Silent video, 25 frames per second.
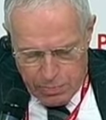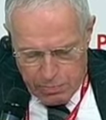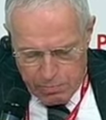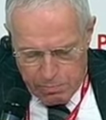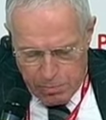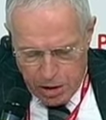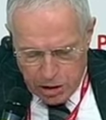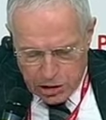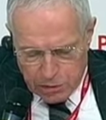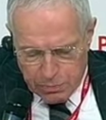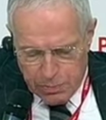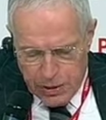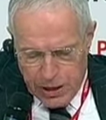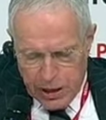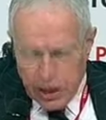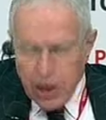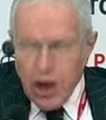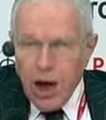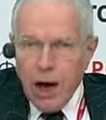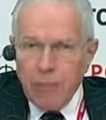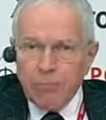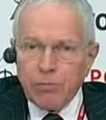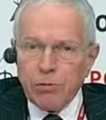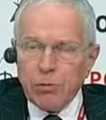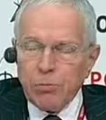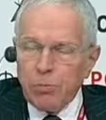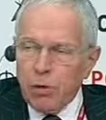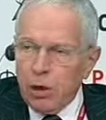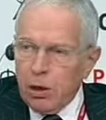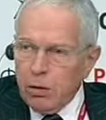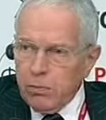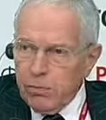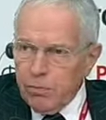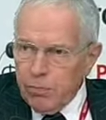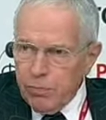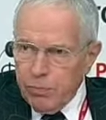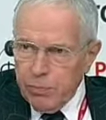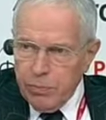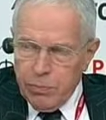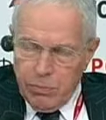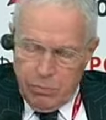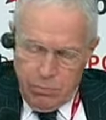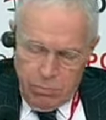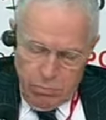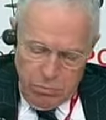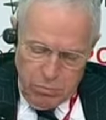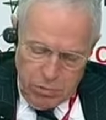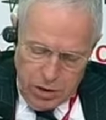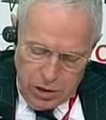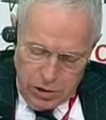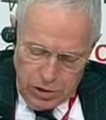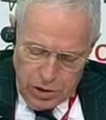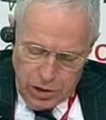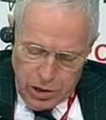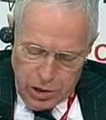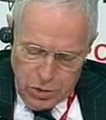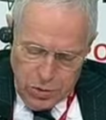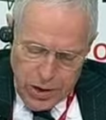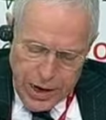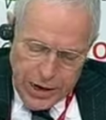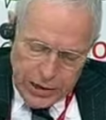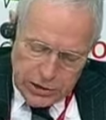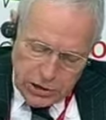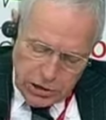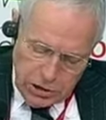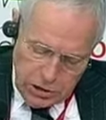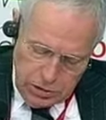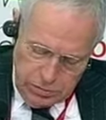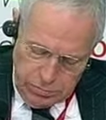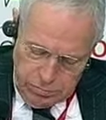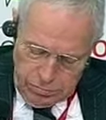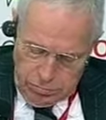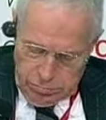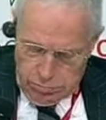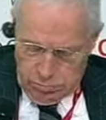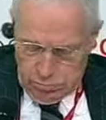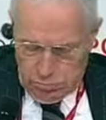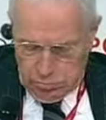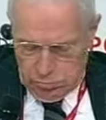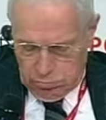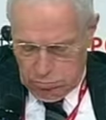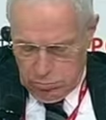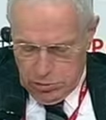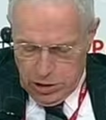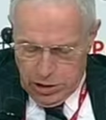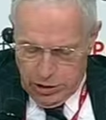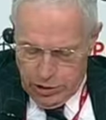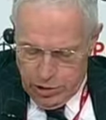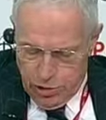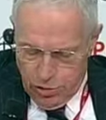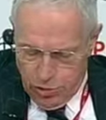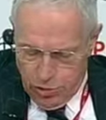must be comparable in the U.S., and